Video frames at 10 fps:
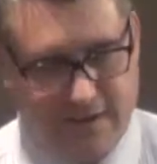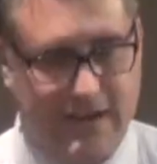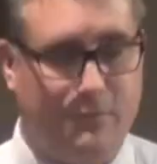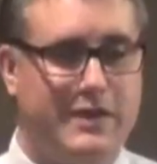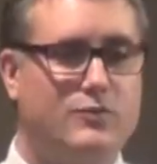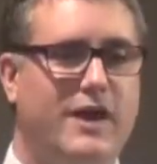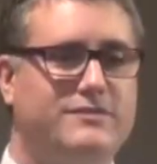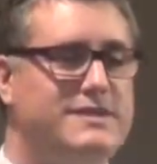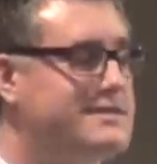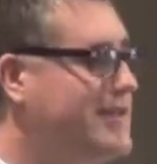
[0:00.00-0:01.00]
Now,
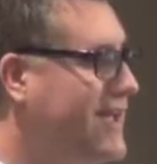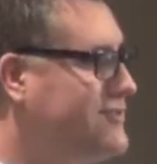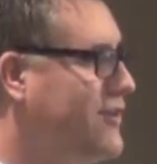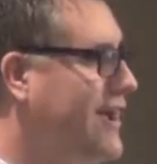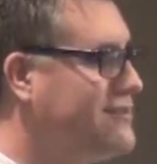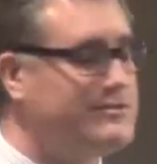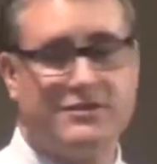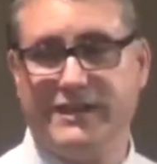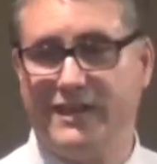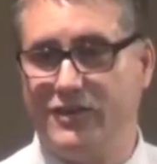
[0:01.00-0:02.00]
midwives these days are
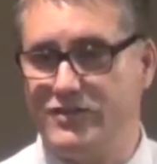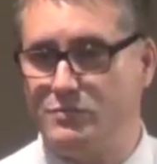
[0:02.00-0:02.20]
actually a nurse